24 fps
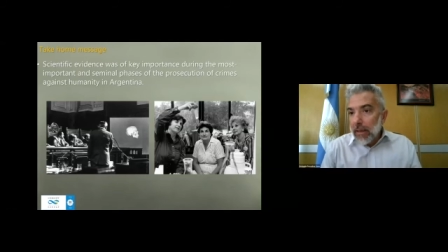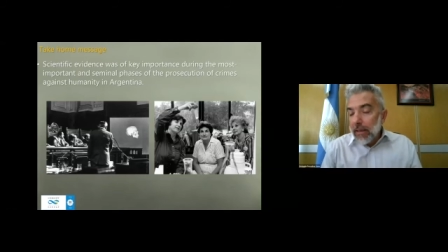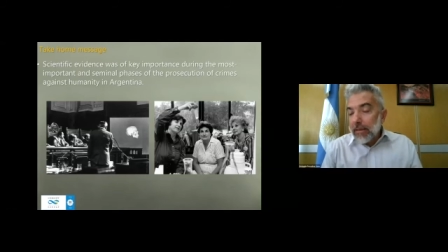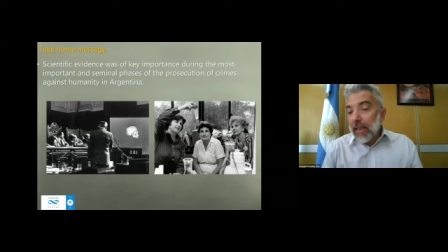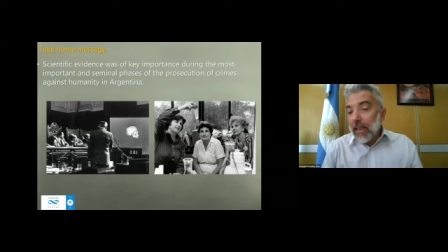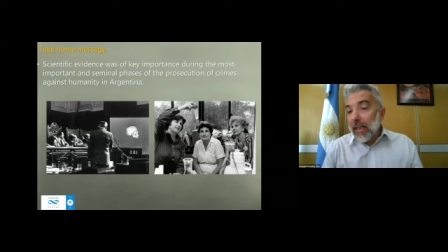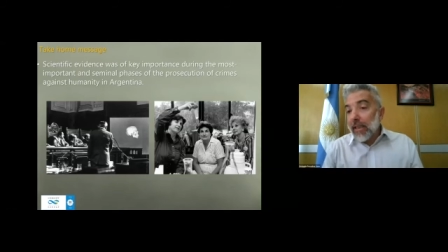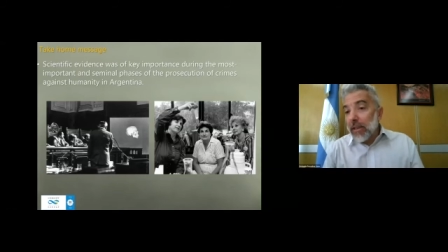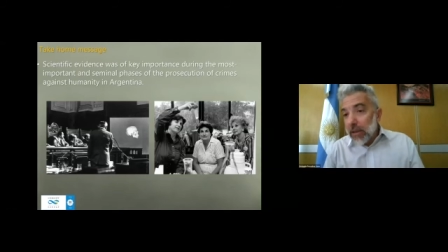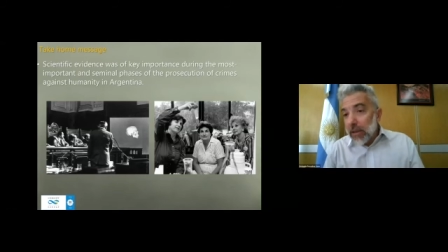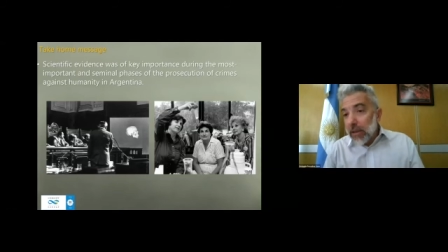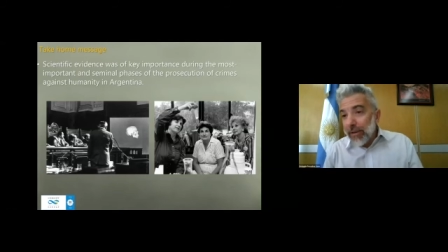
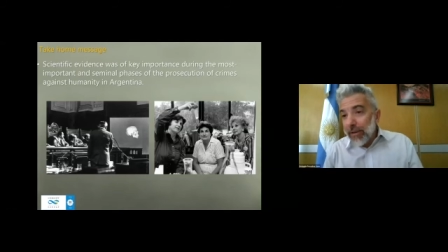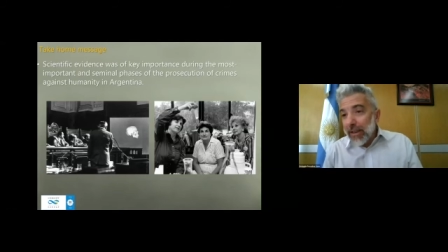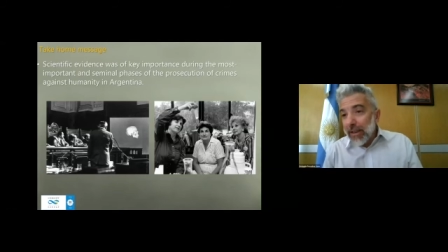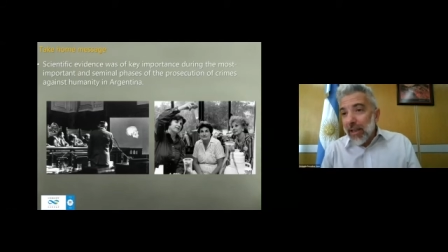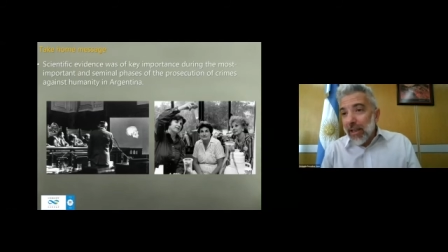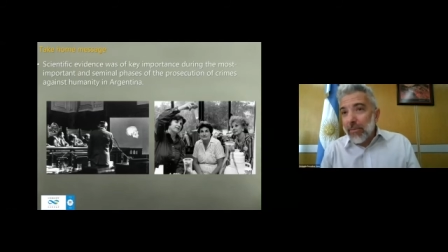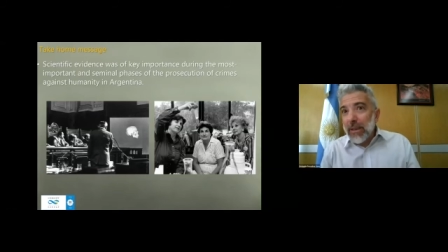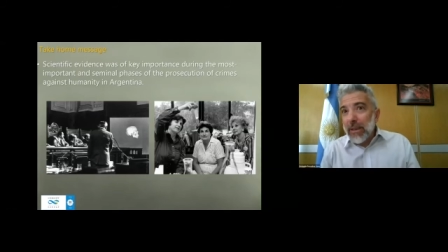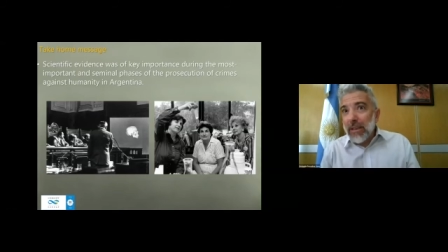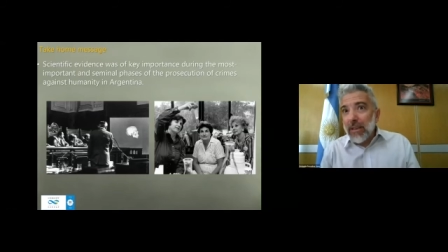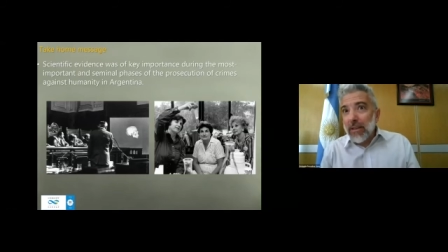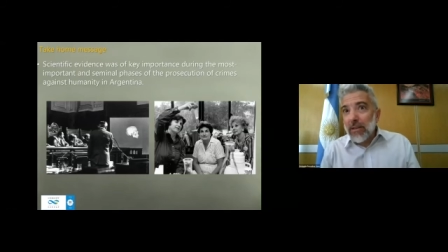scientific
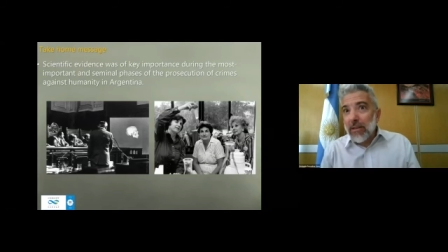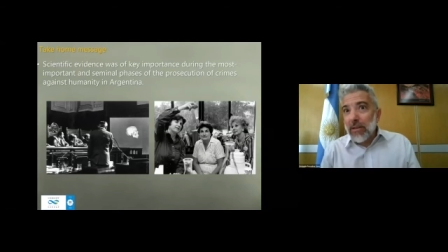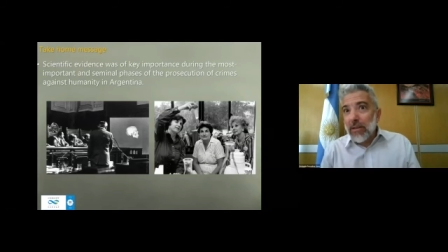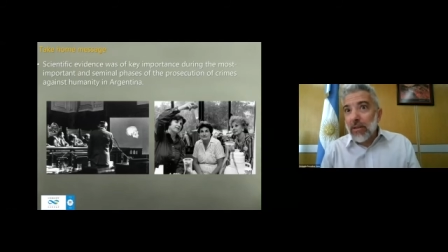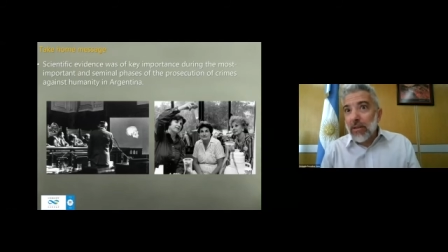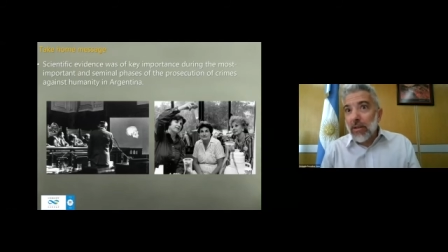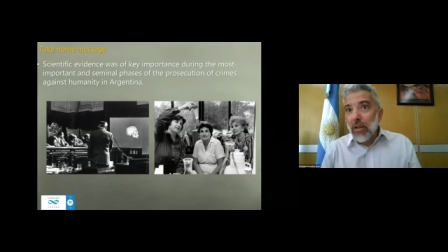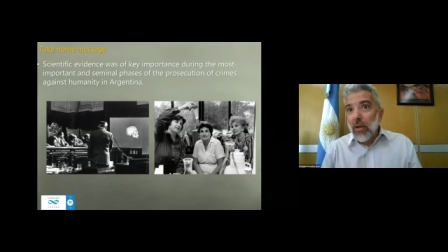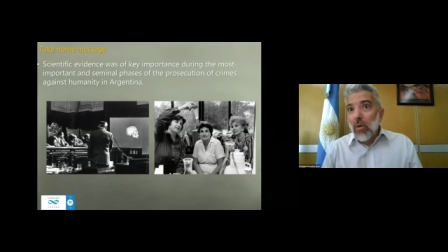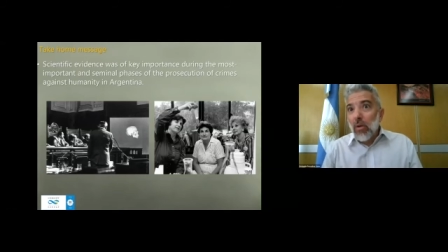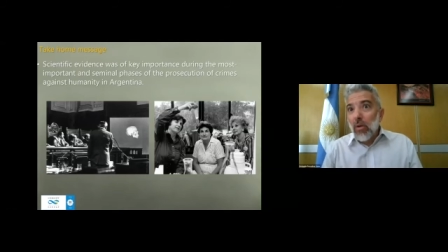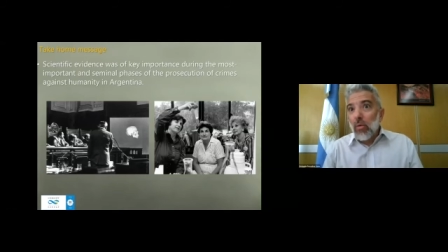
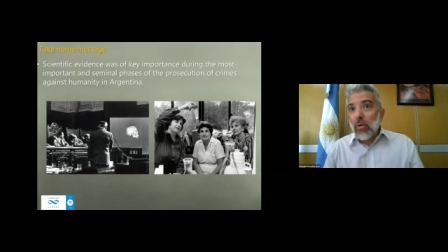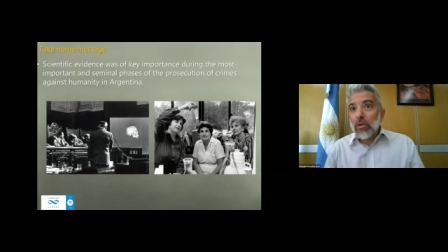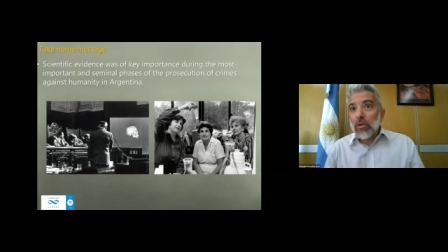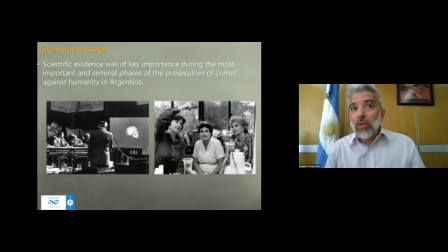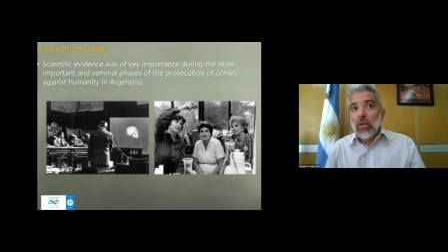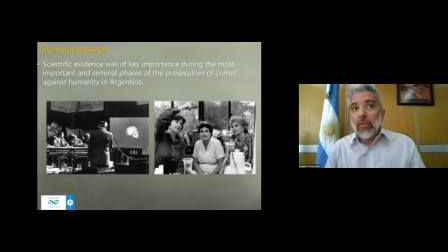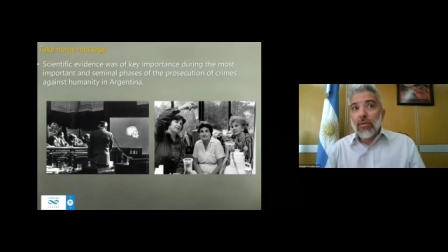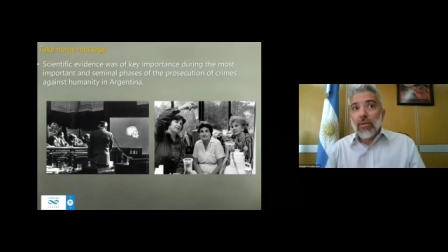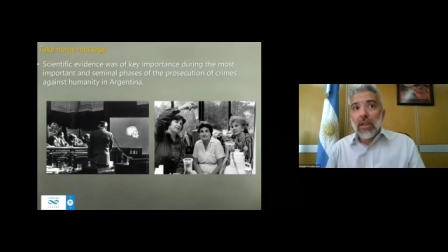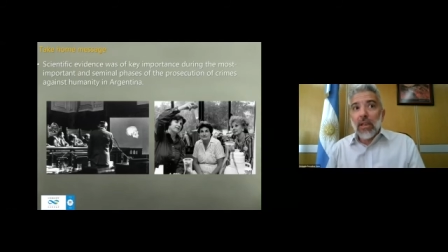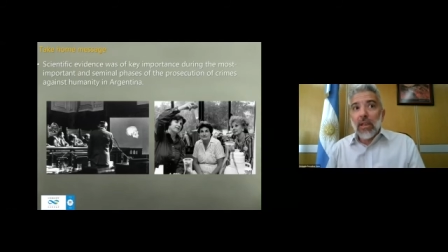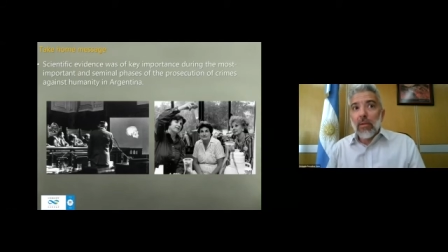evidence
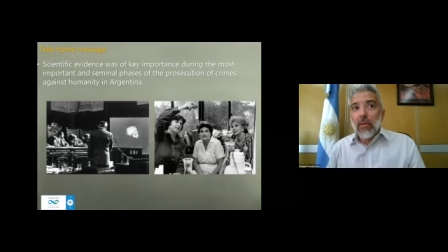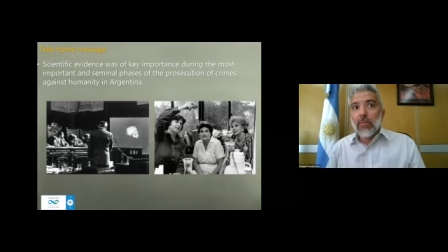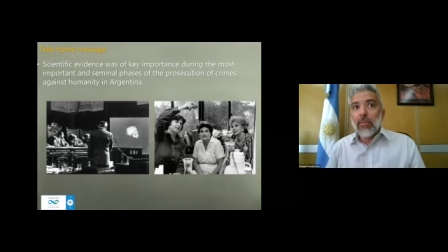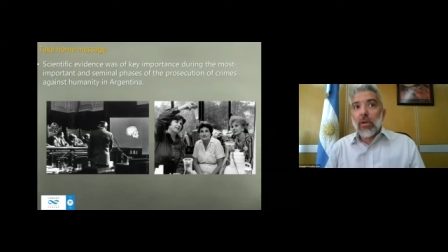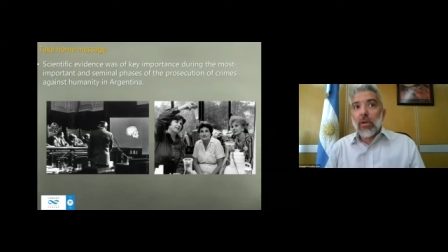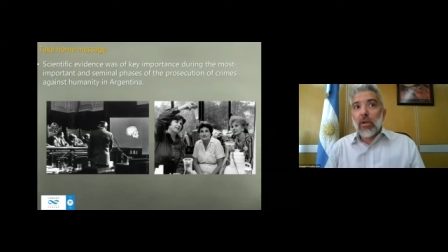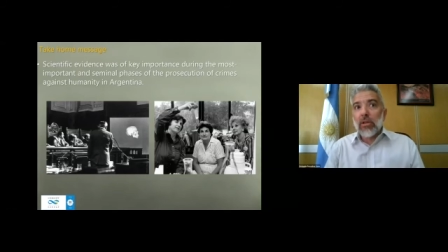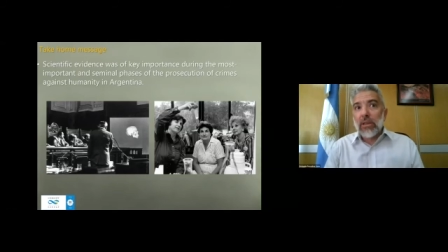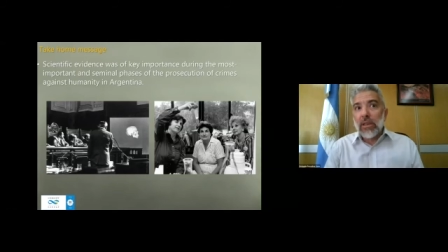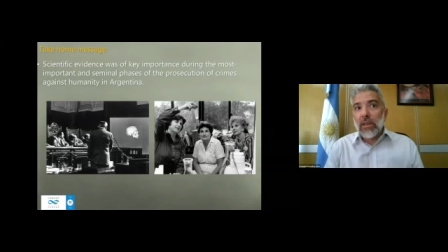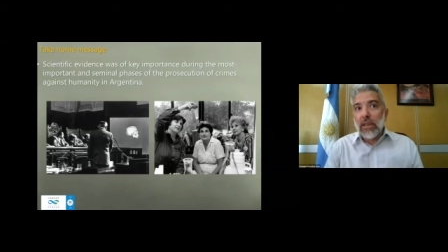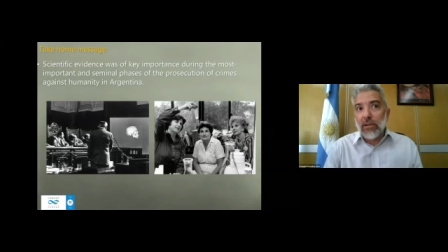was of key
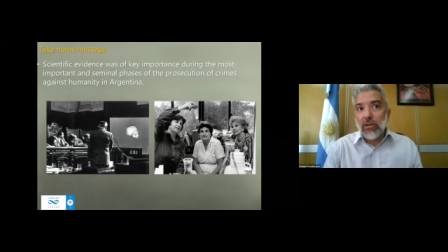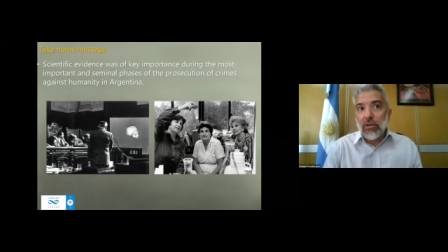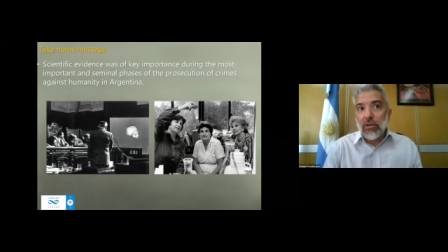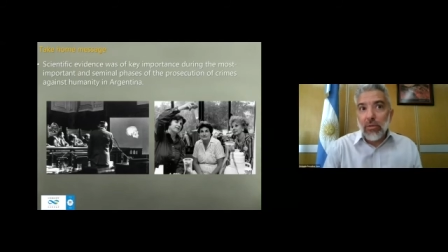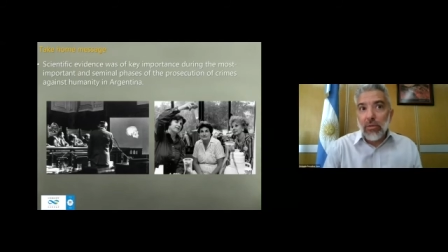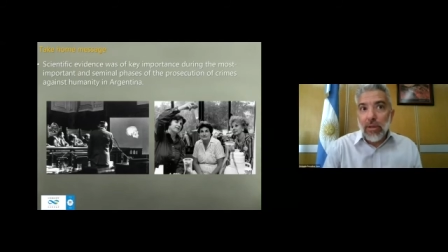importance